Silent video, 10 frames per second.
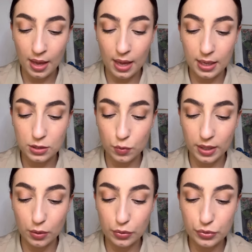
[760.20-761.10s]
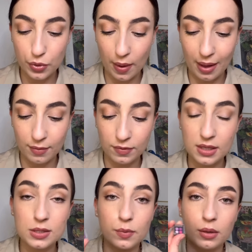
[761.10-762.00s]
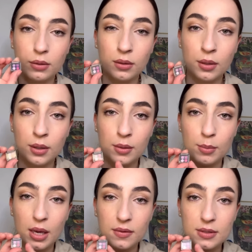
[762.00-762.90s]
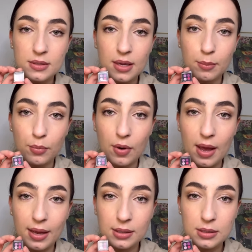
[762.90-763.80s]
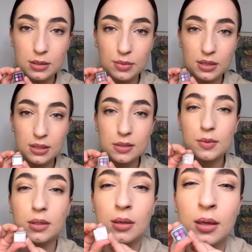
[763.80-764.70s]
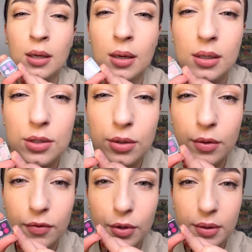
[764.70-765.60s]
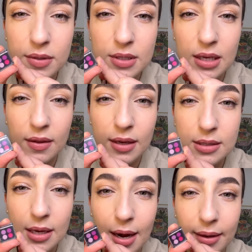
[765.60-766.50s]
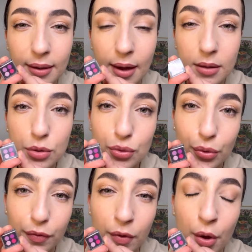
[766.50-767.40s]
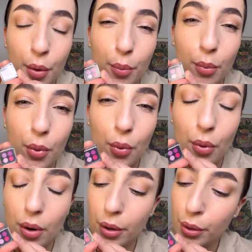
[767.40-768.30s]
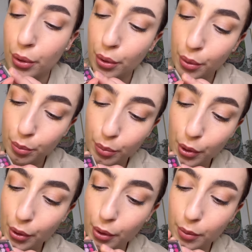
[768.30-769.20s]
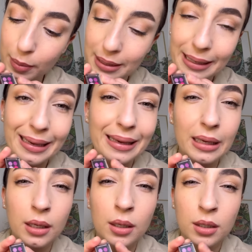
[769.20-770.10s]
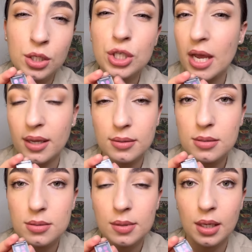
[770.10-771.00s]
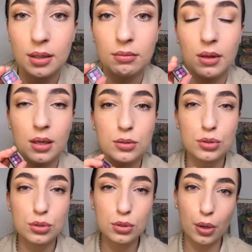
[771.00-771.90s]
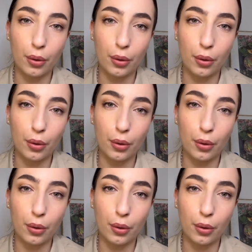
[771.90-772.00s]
And we also have this one by the same brand. But this one, I don't know if you can see that, darling. It has sort of more purpley shades in there. So